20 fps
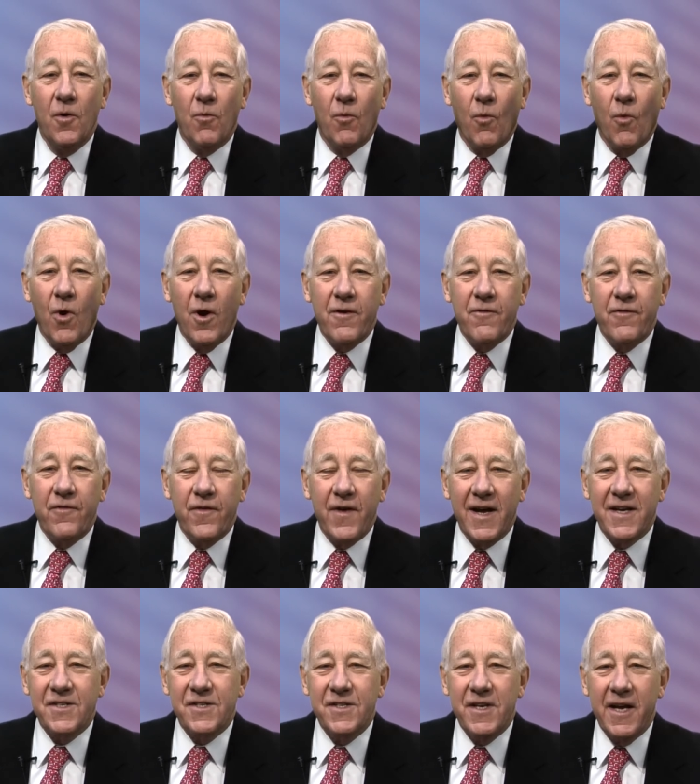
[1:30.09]
One
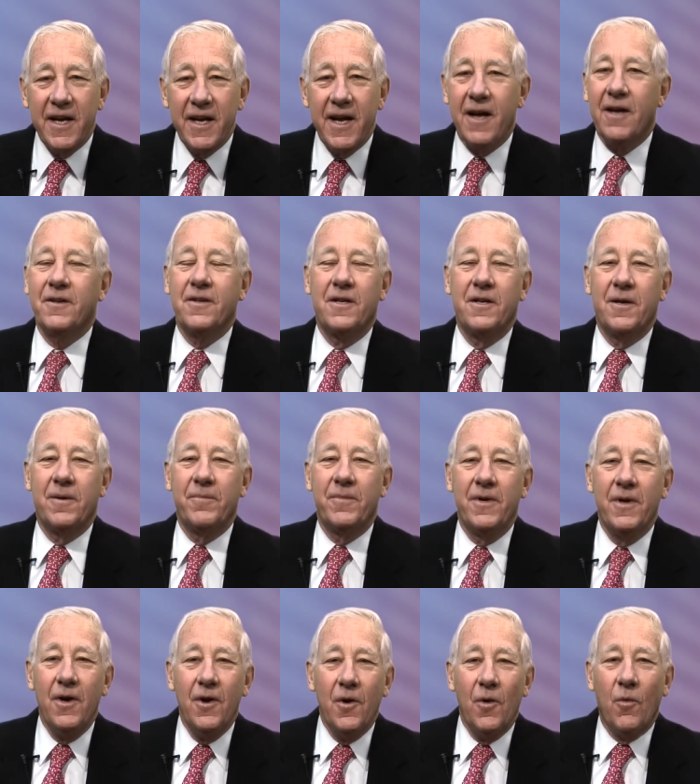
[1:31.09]
fascinating outcome
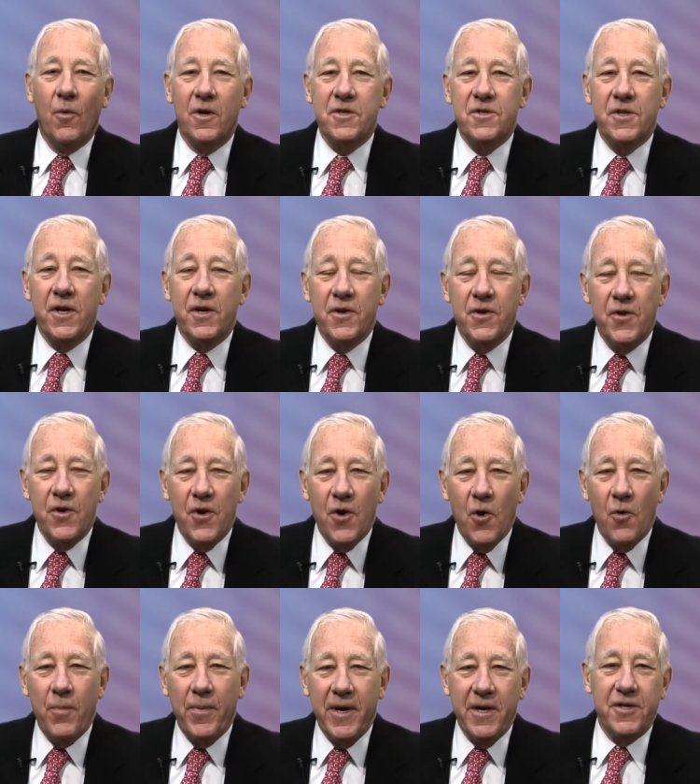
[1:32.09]
was that
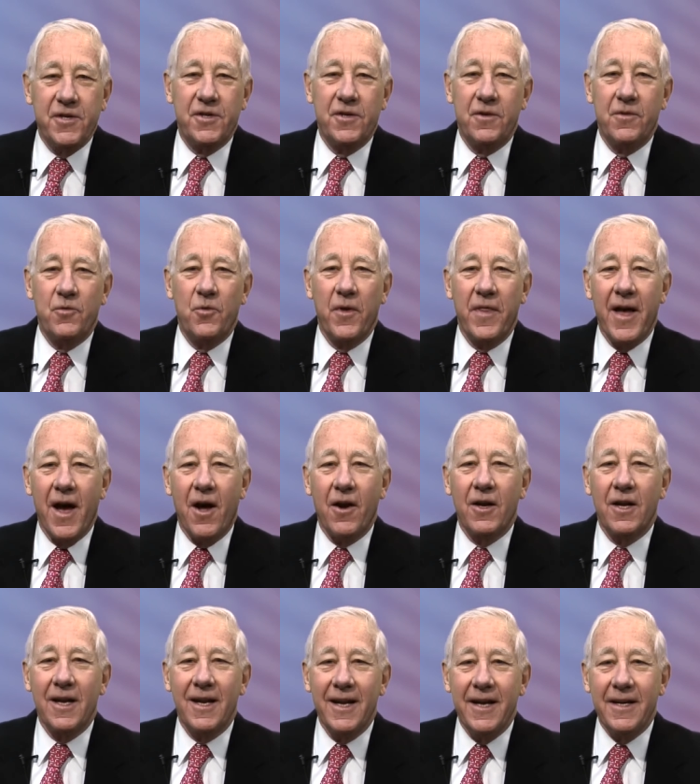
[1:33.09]
no patient
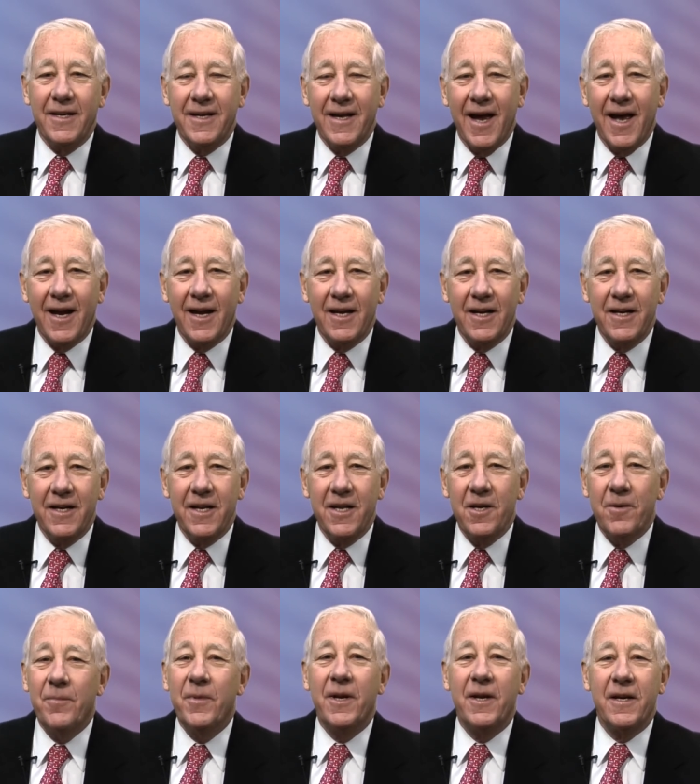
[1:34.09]
without late
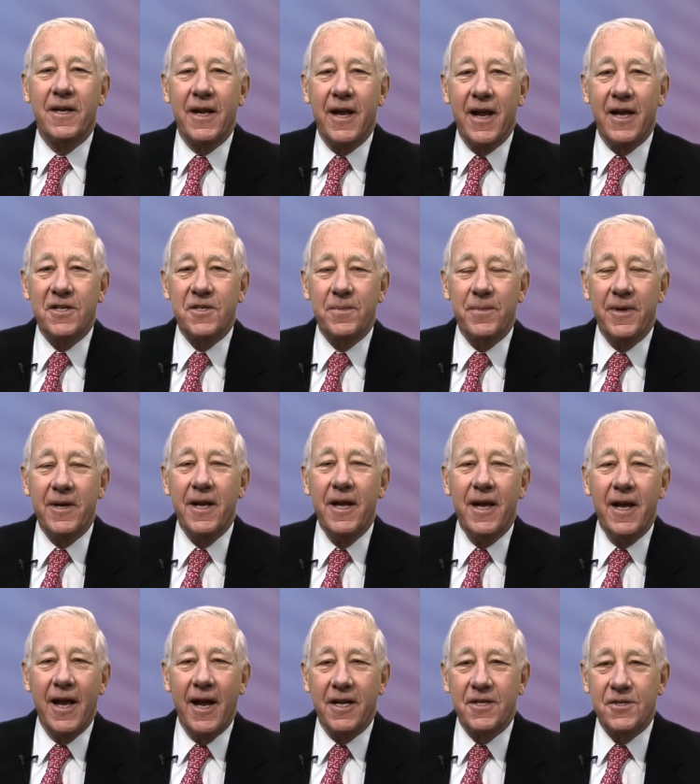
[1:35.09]
gadolinium enhancement
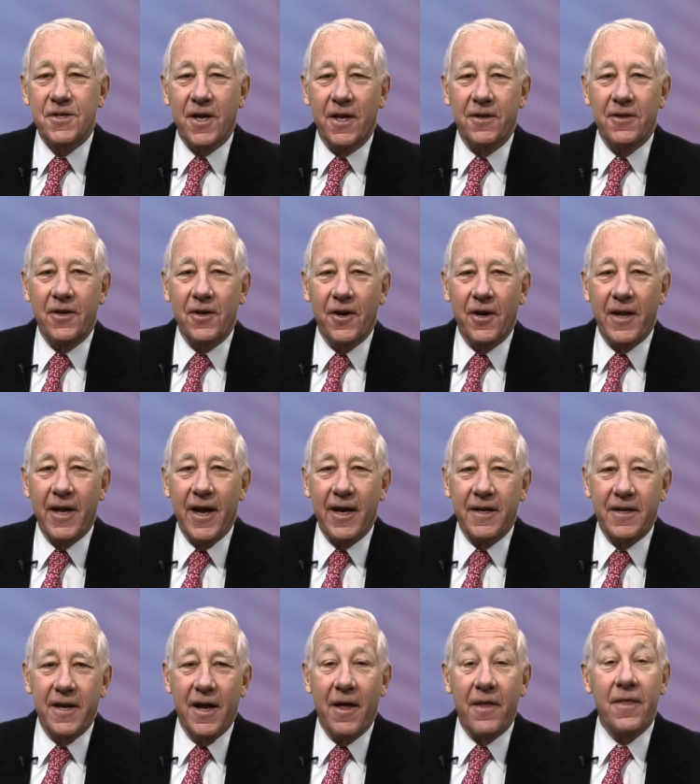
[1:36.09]
had sudden
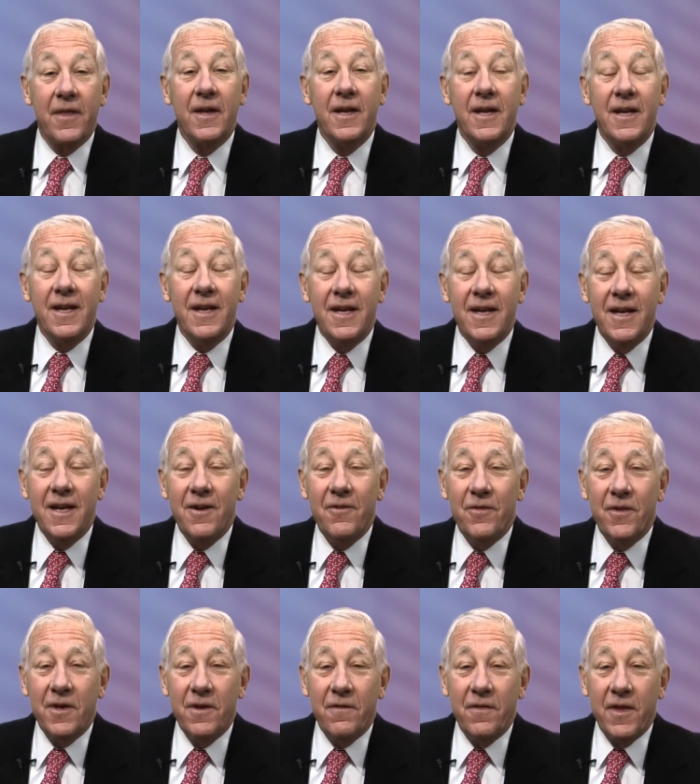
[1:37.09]
cardiac death
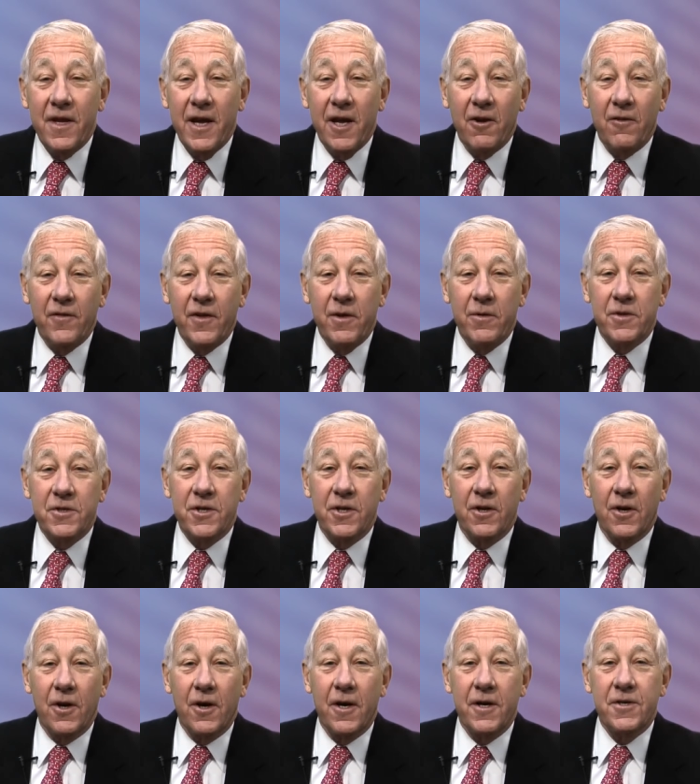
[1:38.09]
even if the LV was
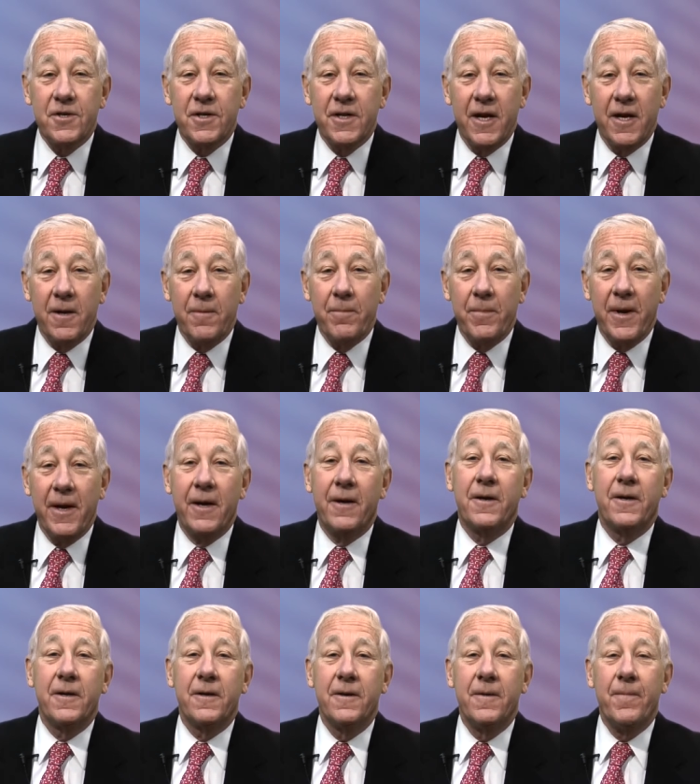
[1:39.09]
enlarged and
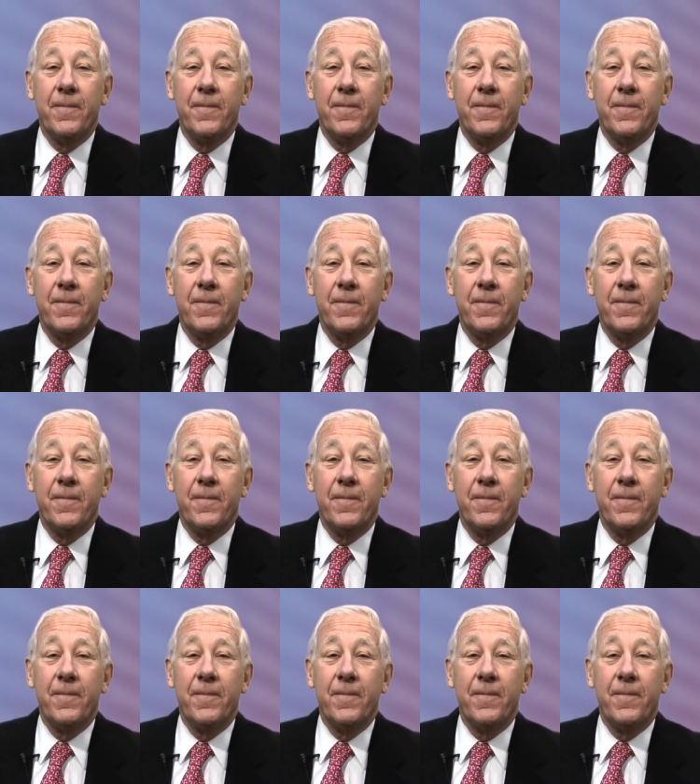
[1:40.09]
impaired.